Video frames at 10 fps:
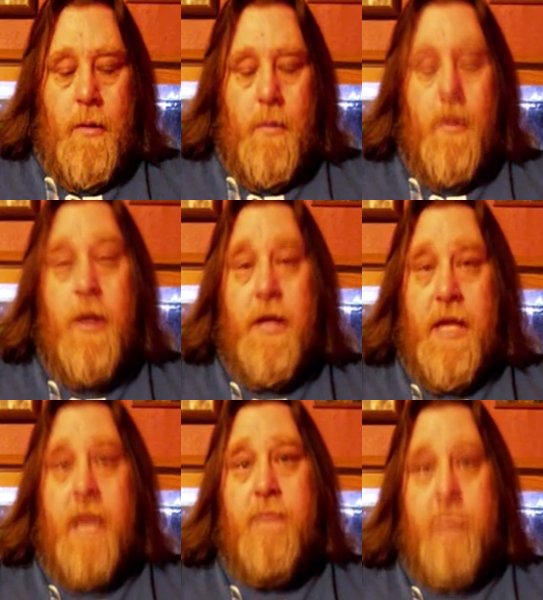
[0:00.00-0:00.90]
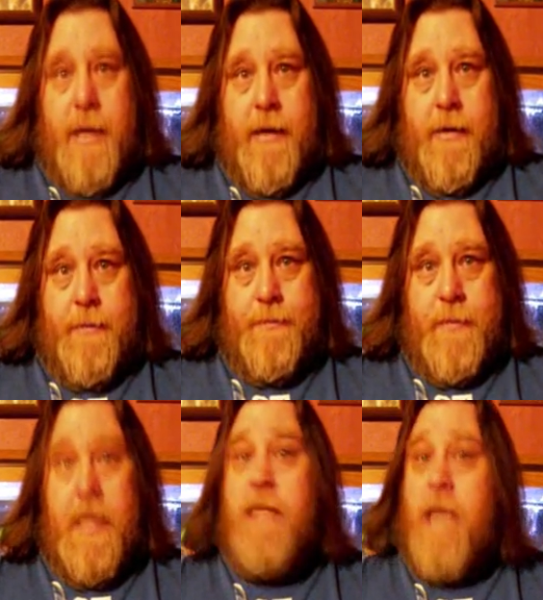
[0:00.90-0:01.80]
1, you get bigger.
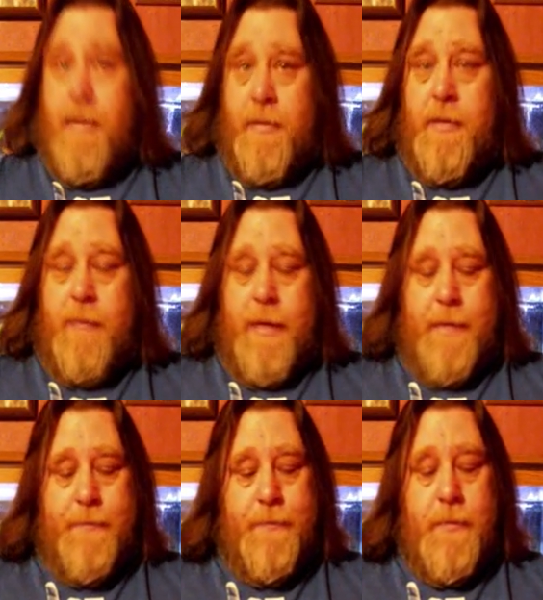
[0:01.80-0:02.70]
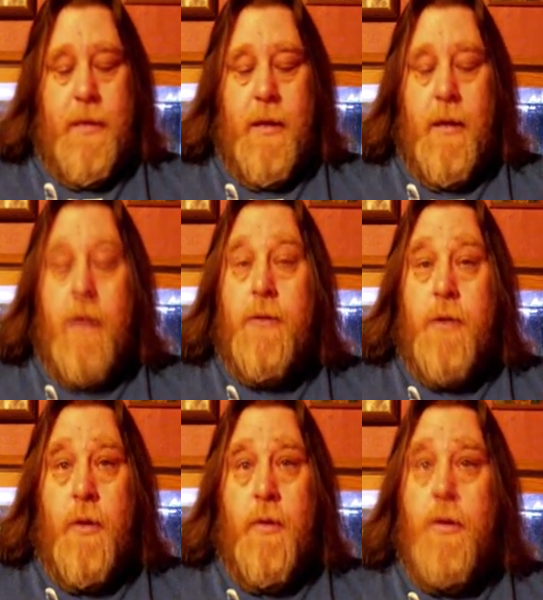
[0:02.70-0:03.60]
That's happened to me.
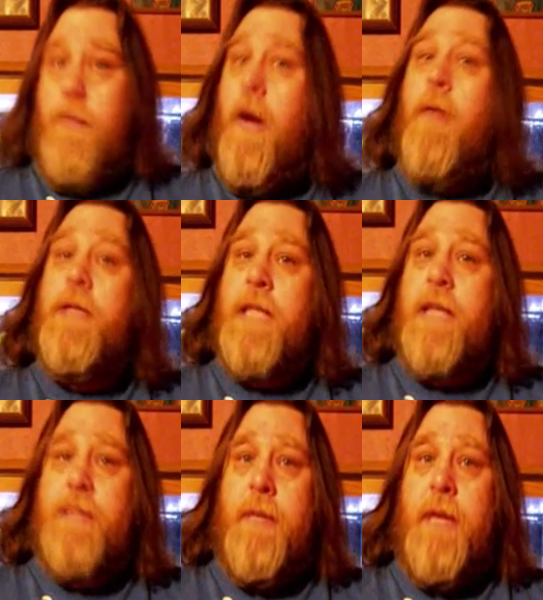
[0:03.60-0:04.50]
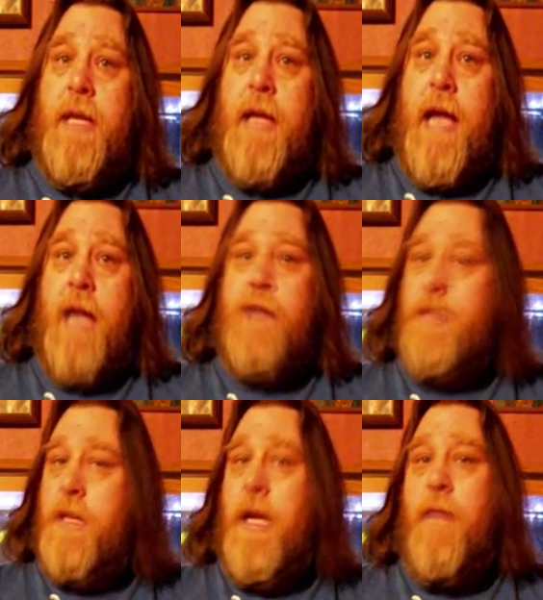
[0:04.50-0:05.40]
2, you've always got somebody in your house.
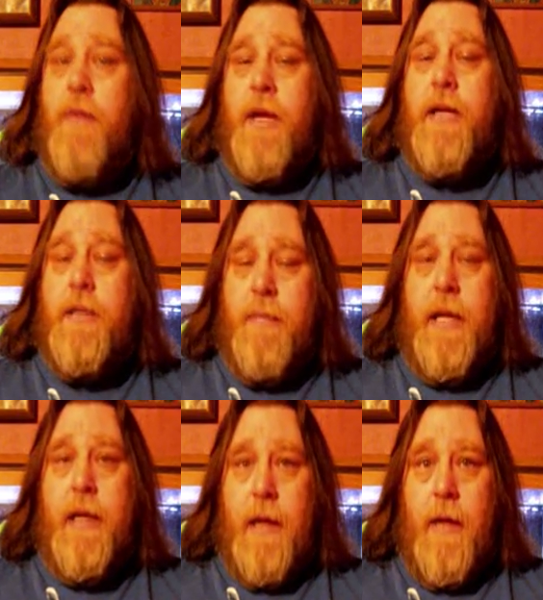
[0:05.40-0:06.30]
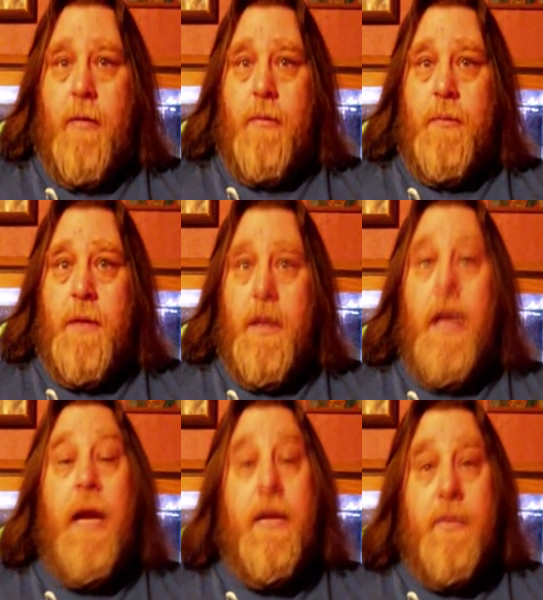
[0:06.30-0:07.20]
You never get to be alone.
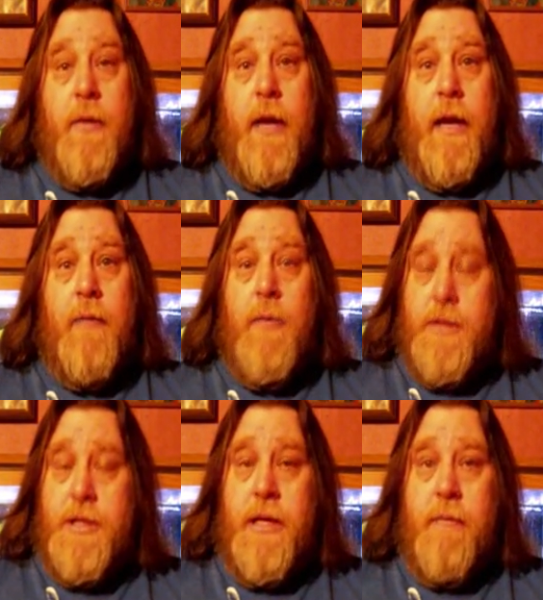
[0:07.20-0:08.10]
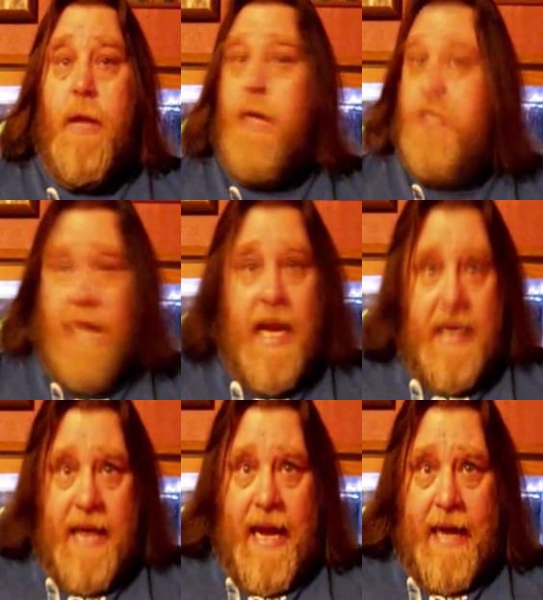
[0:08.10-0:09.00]
And 3, once you get married, you can't
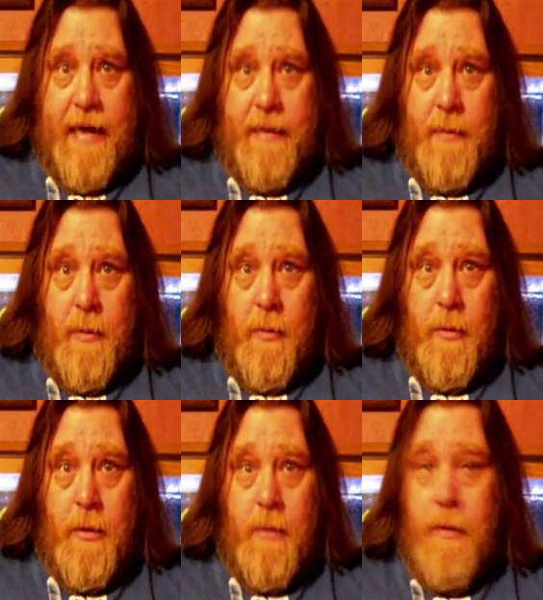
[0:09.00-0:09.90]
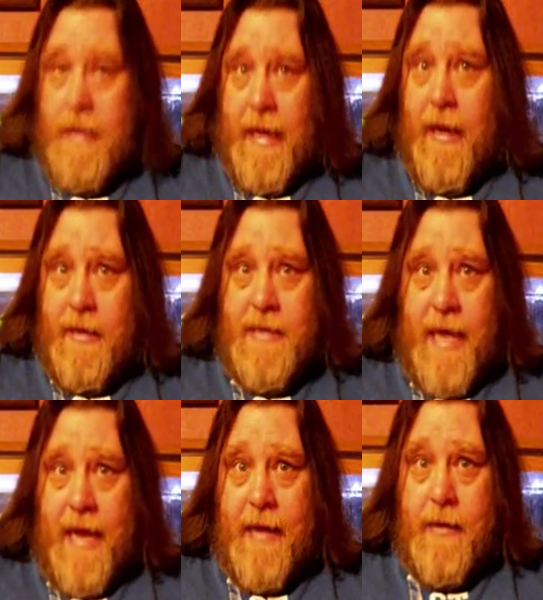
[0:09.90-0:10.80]
date anymore. What the hell is that?